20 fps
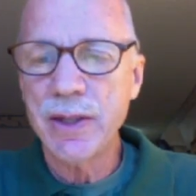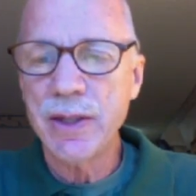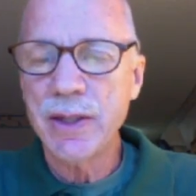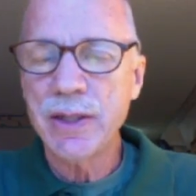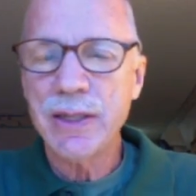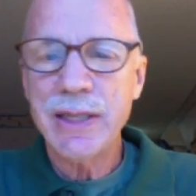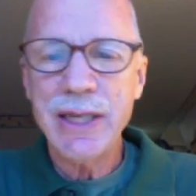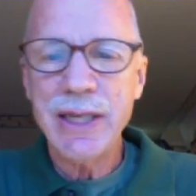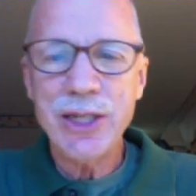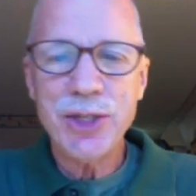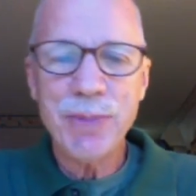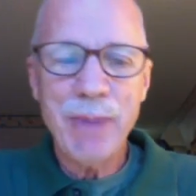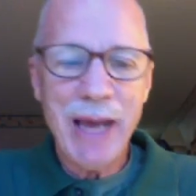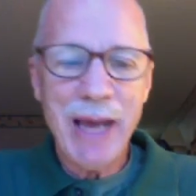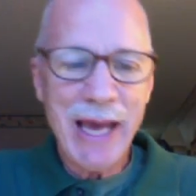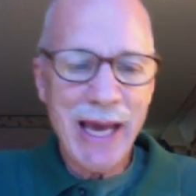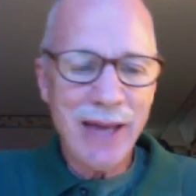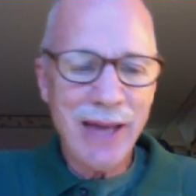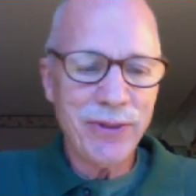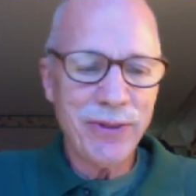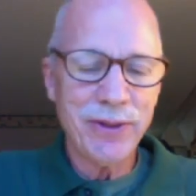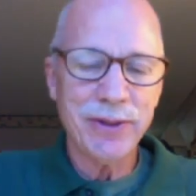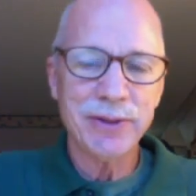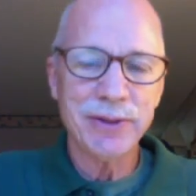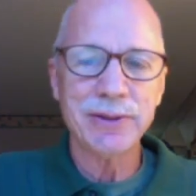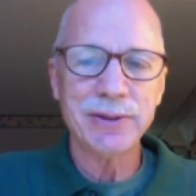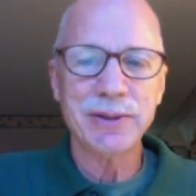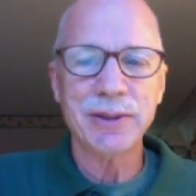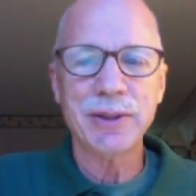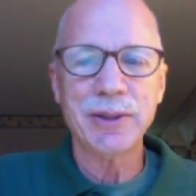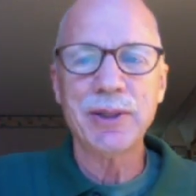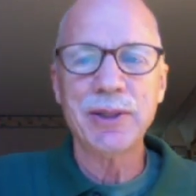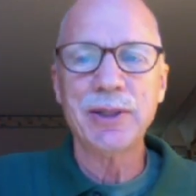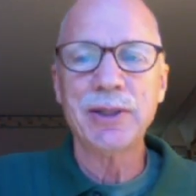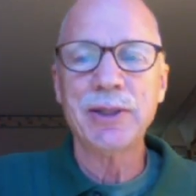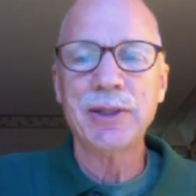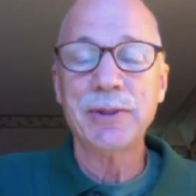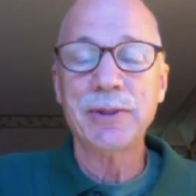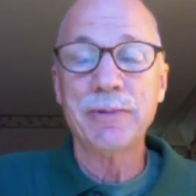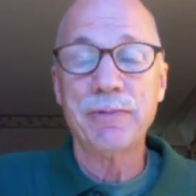Teach math?
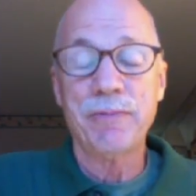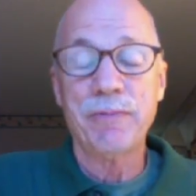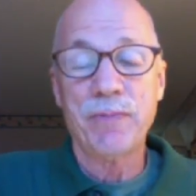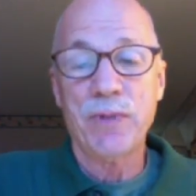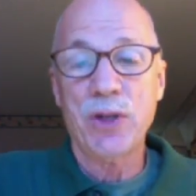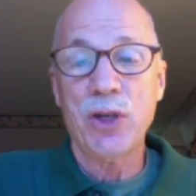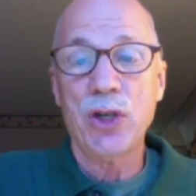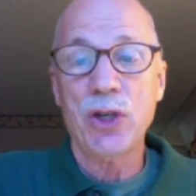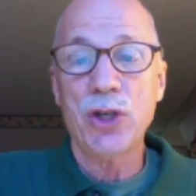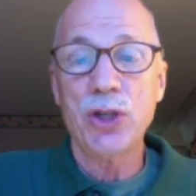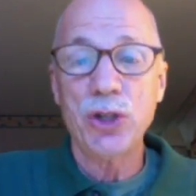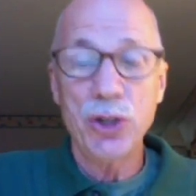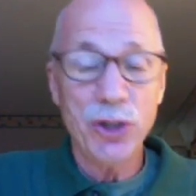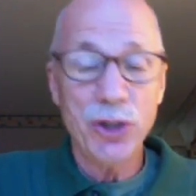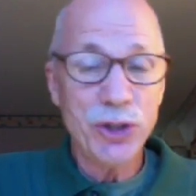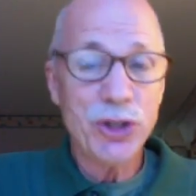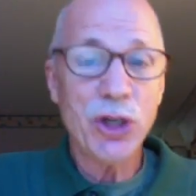You're